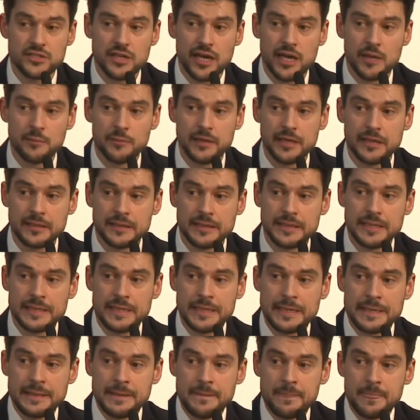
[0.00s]
I mean.
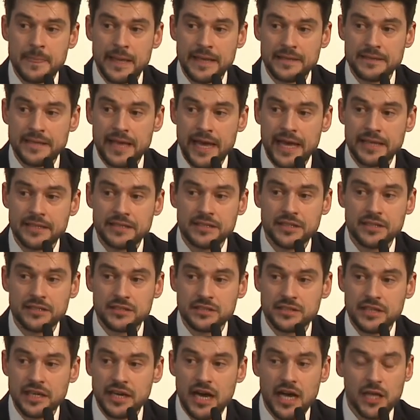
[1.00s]
And then
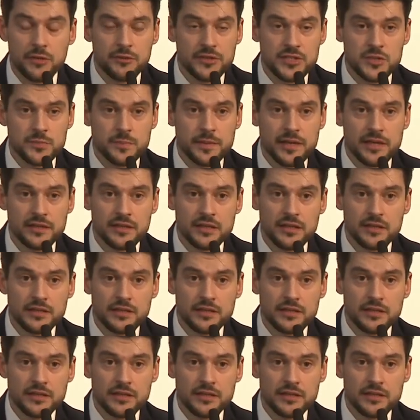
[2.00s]
there always been